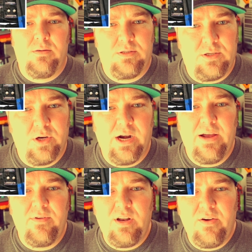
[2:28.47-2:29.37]
Still gonna
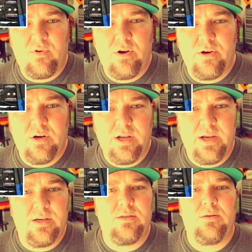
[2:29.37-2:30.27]
have the lever under your
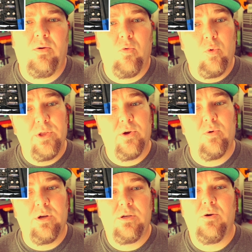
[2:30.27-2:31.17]
legs with a
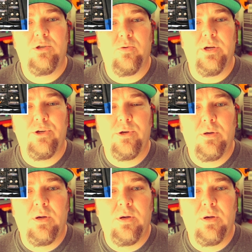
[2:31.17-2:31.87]
run tow switch.